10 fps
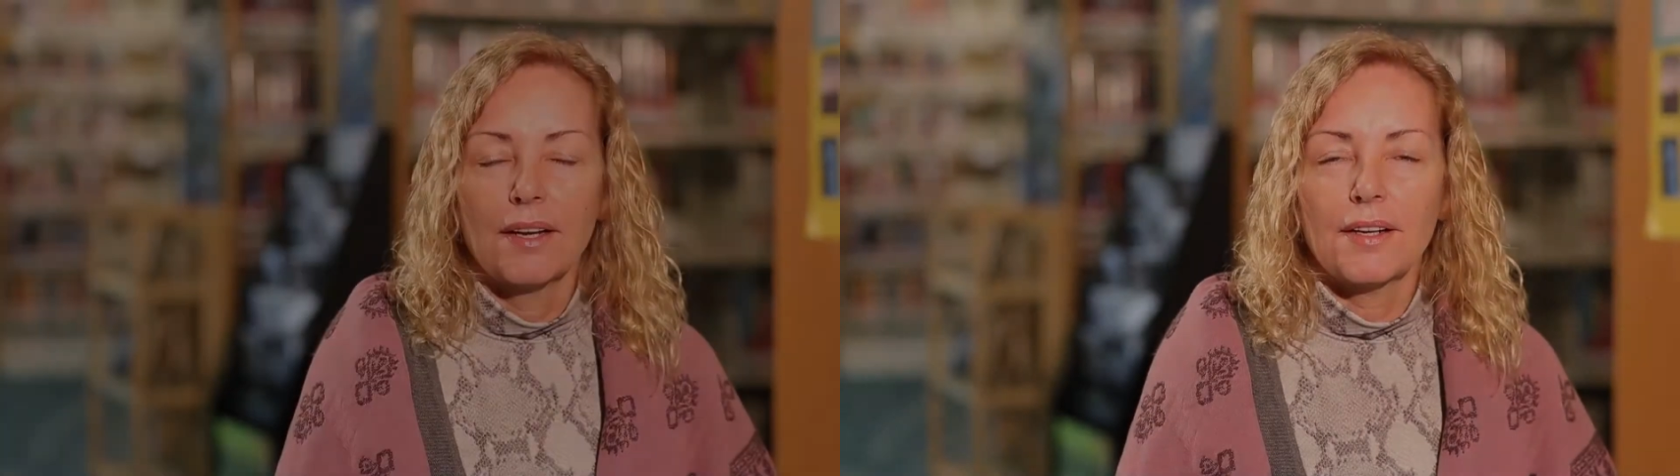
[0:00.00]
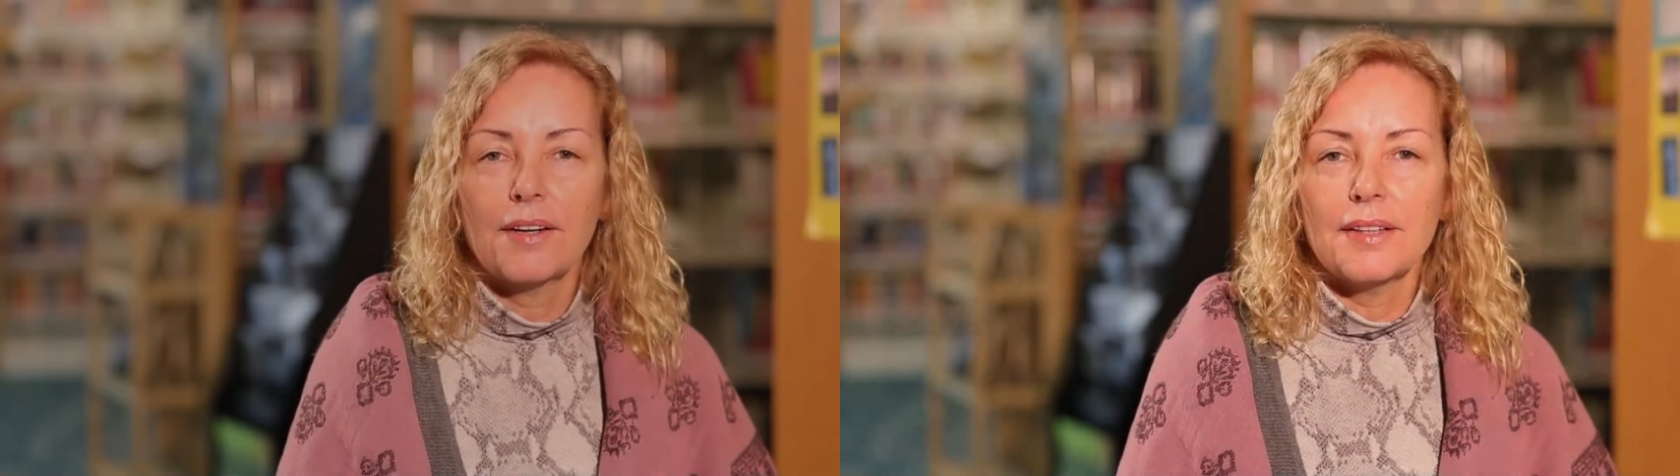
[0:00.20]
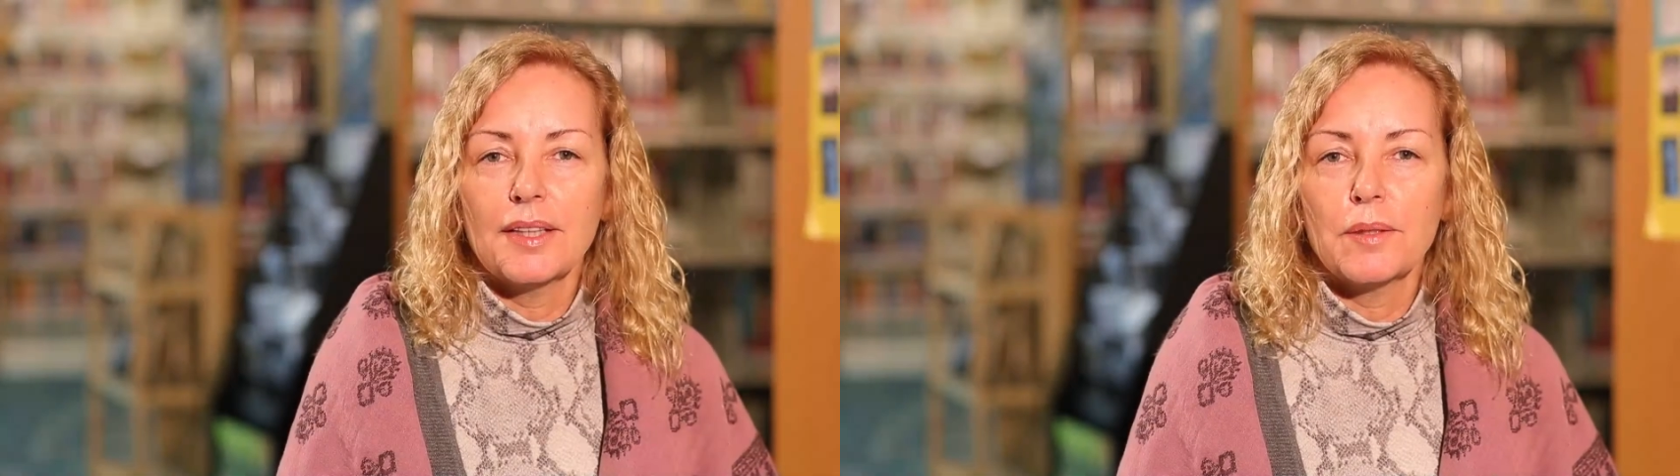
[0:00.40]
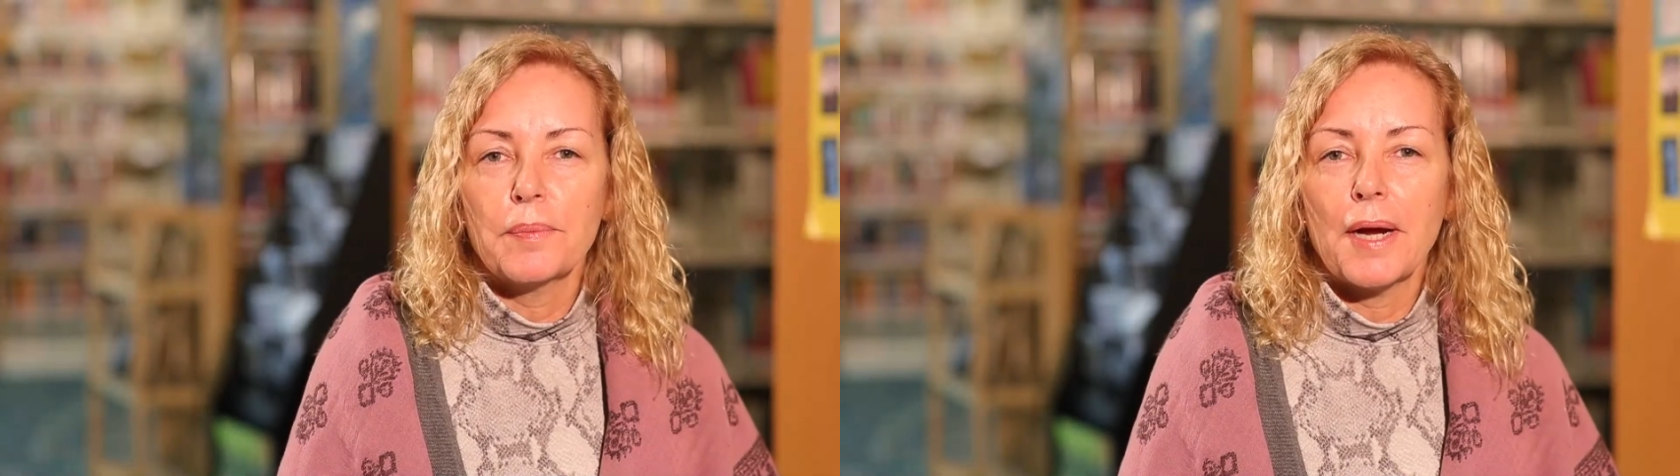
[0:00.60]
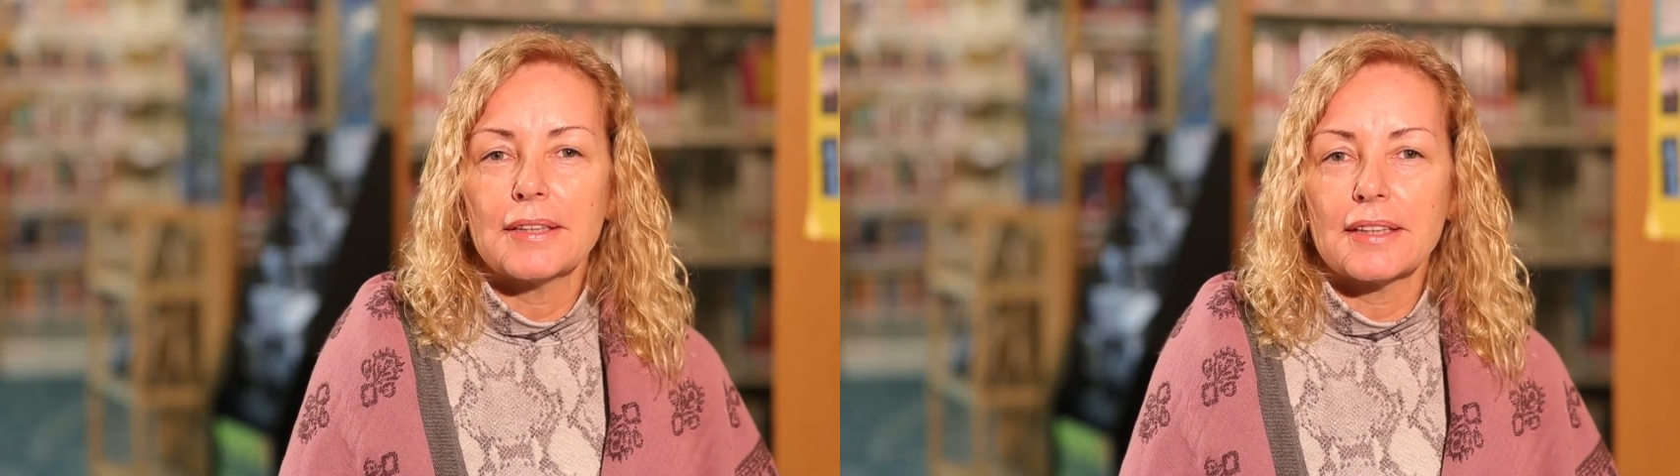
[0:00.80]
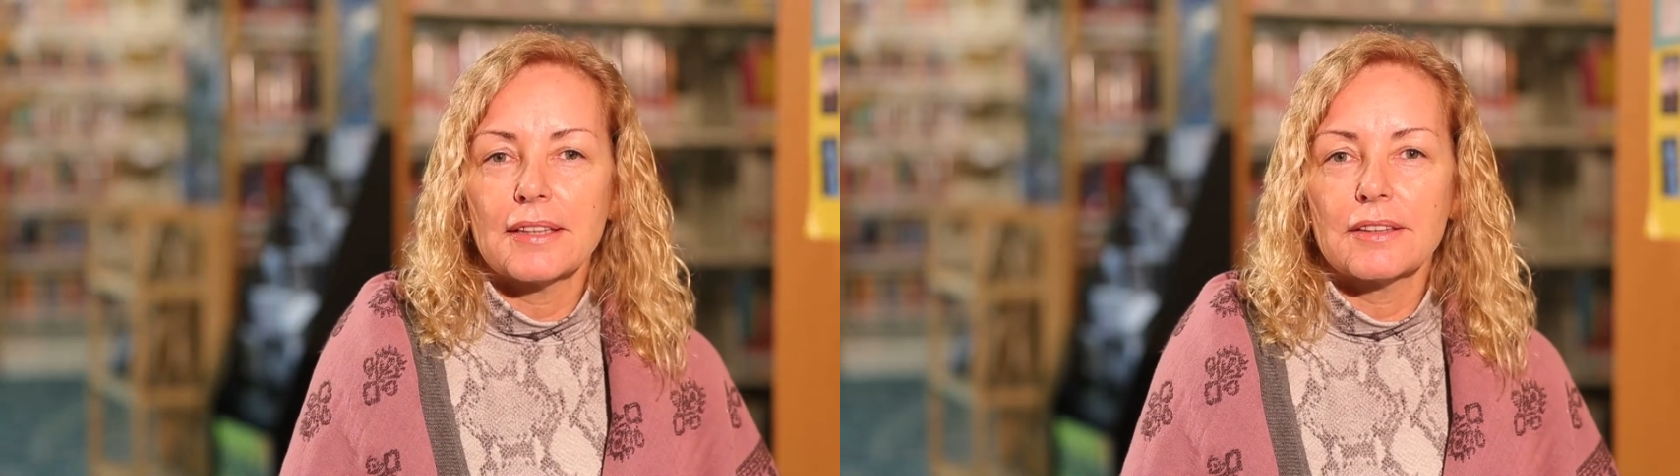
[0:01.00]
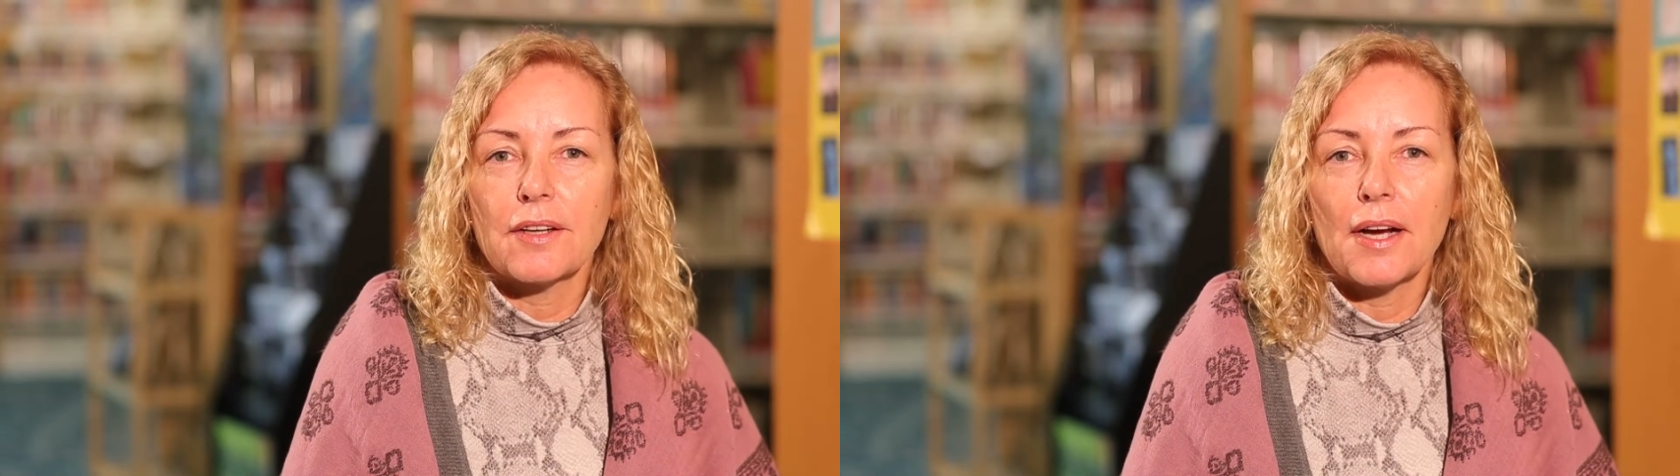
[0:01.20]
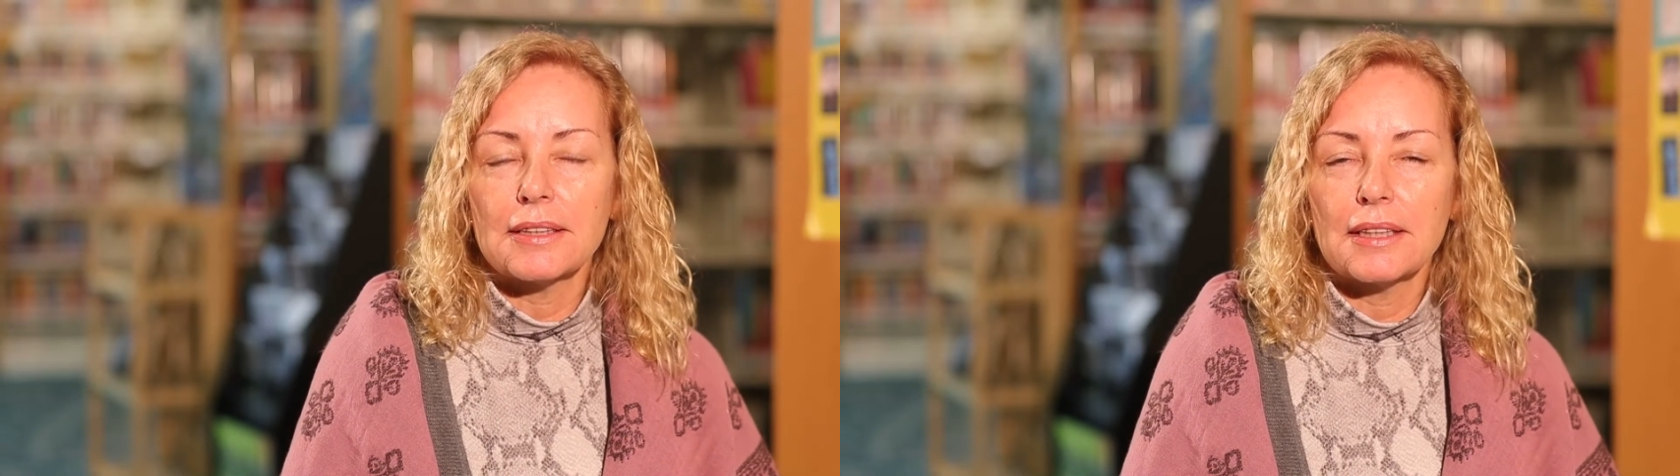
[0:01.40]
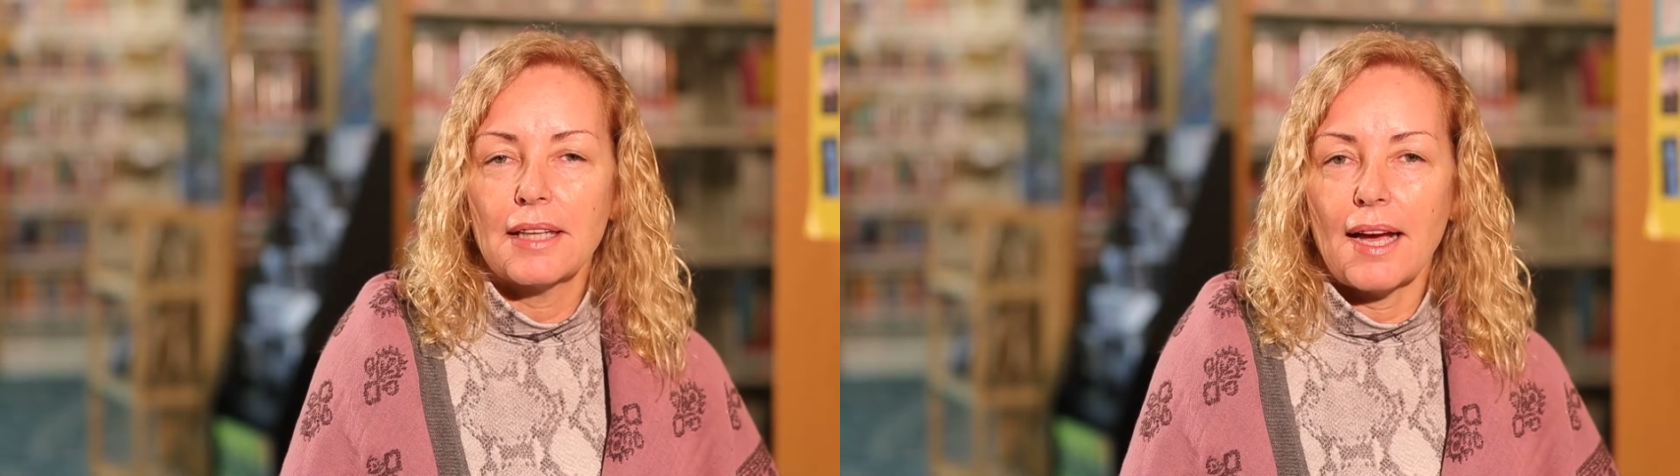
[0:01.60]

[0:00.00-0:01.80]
Currently, the project is costing